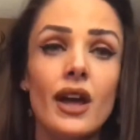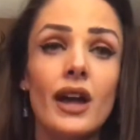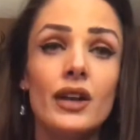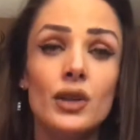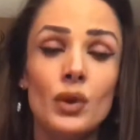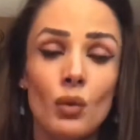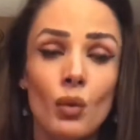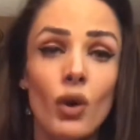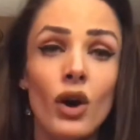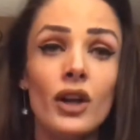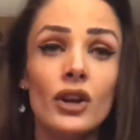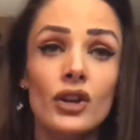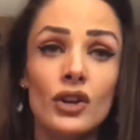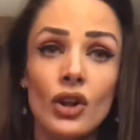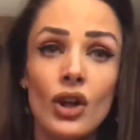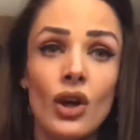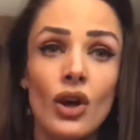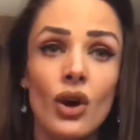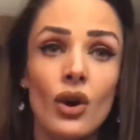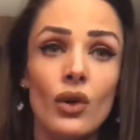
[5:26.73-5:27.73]
and you want to
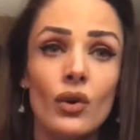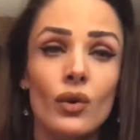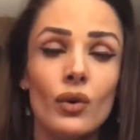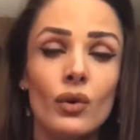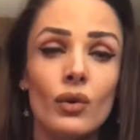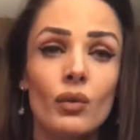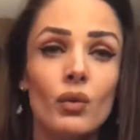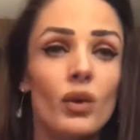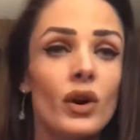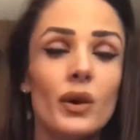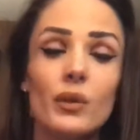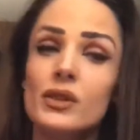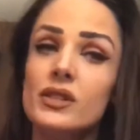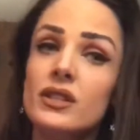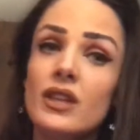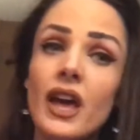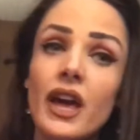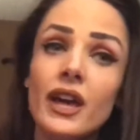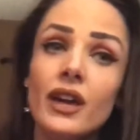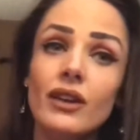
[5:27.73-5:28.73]
know what it
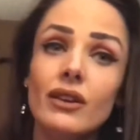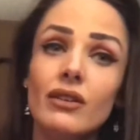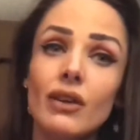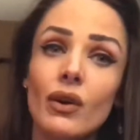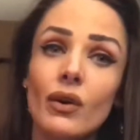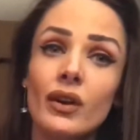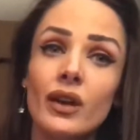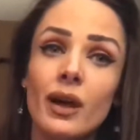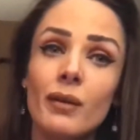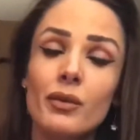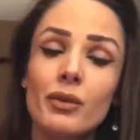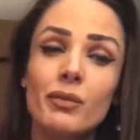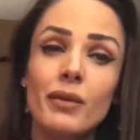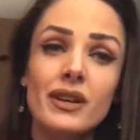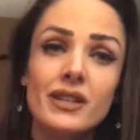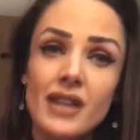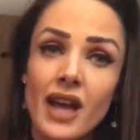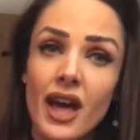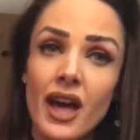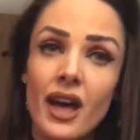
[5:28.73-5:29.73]
was like growing up with my
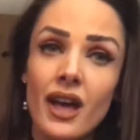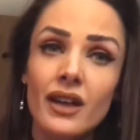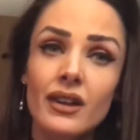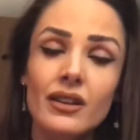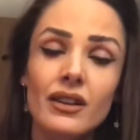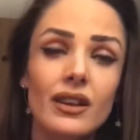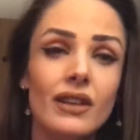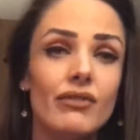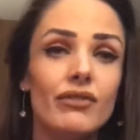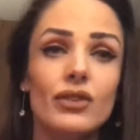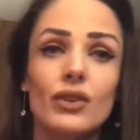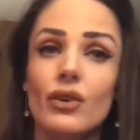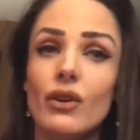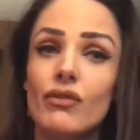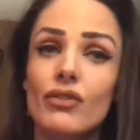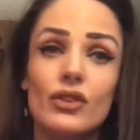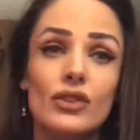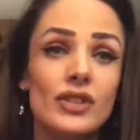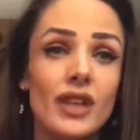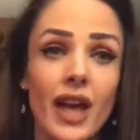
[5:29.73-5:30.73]
dad,
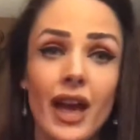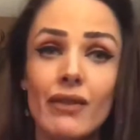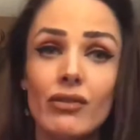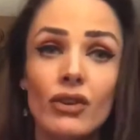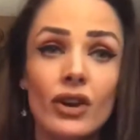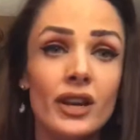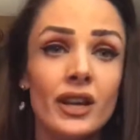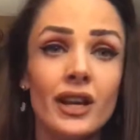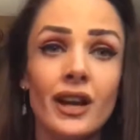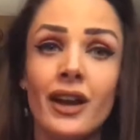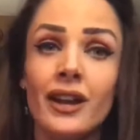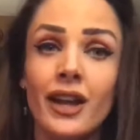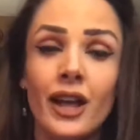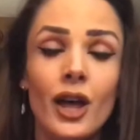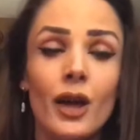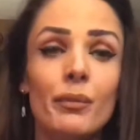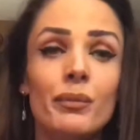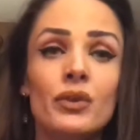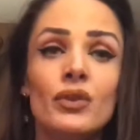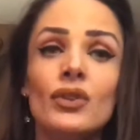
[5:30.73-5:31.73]
if there's ever any kind of
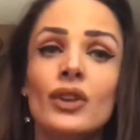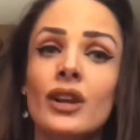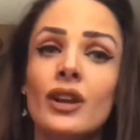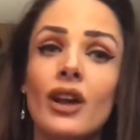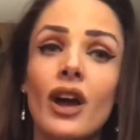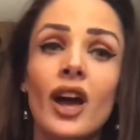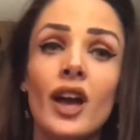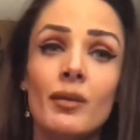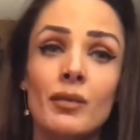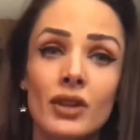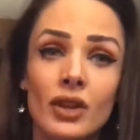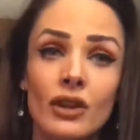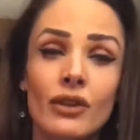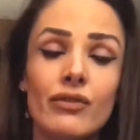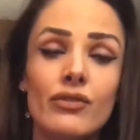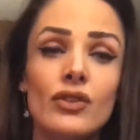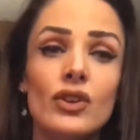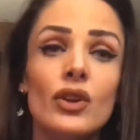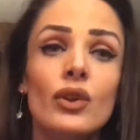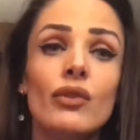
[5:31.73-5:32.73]
help you need, I'm here
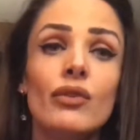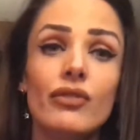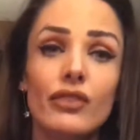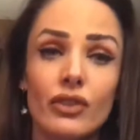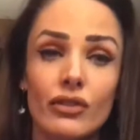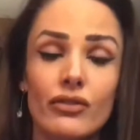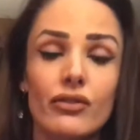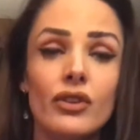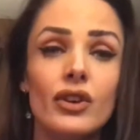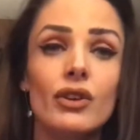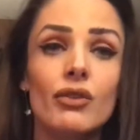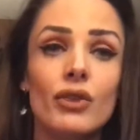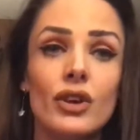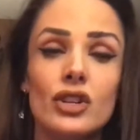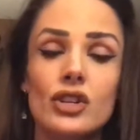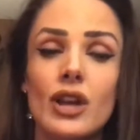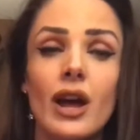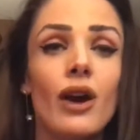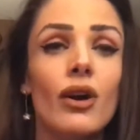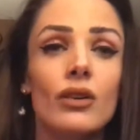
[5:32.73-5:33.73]
for you. Feel free to
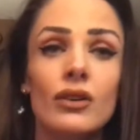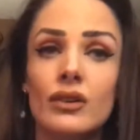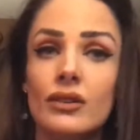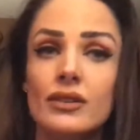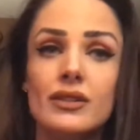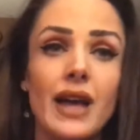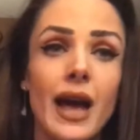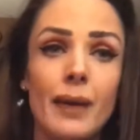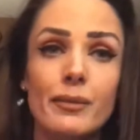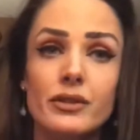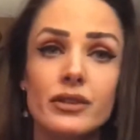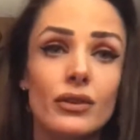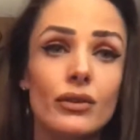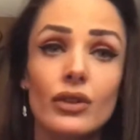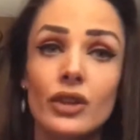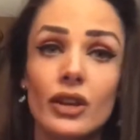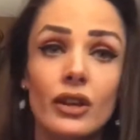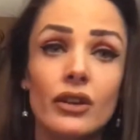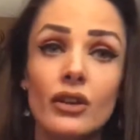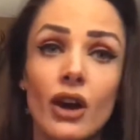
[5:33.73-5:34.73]
reach out, and it's
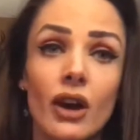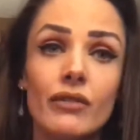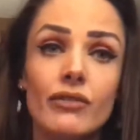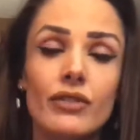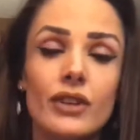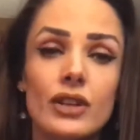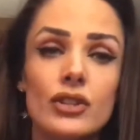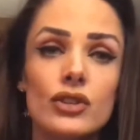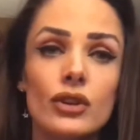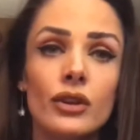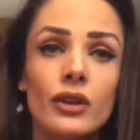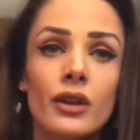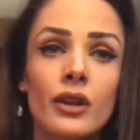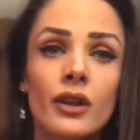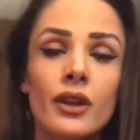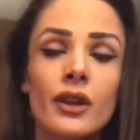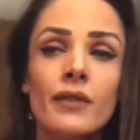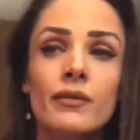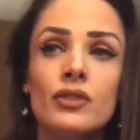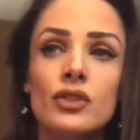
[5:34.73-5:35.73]
absolutely confidential.
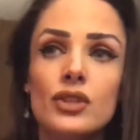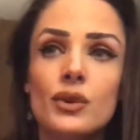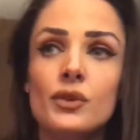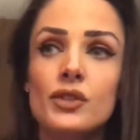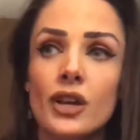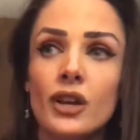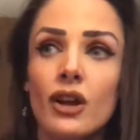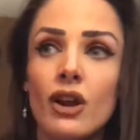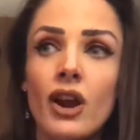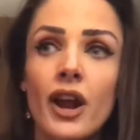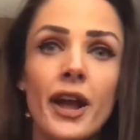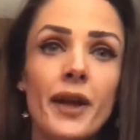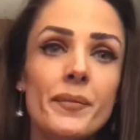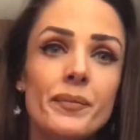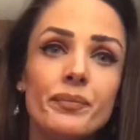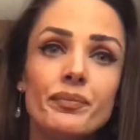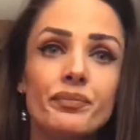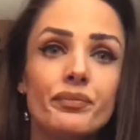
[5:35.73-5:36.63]
And she was like, all right.